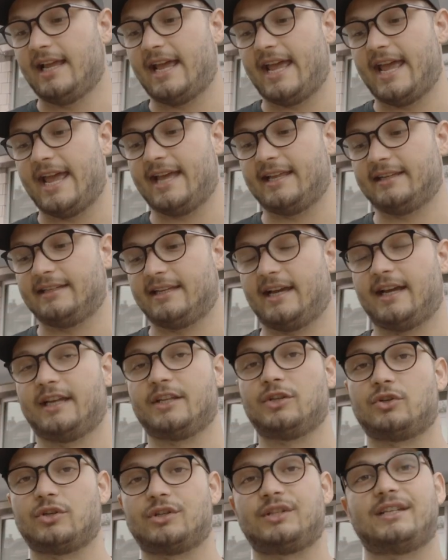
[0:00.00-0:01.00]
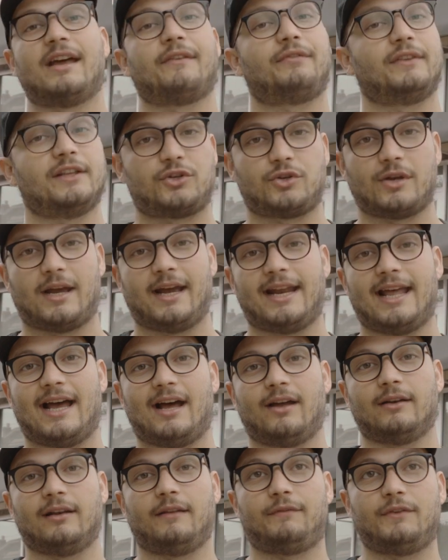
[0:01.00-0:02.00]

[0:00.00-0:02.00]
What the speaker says: and you should definitely try it out.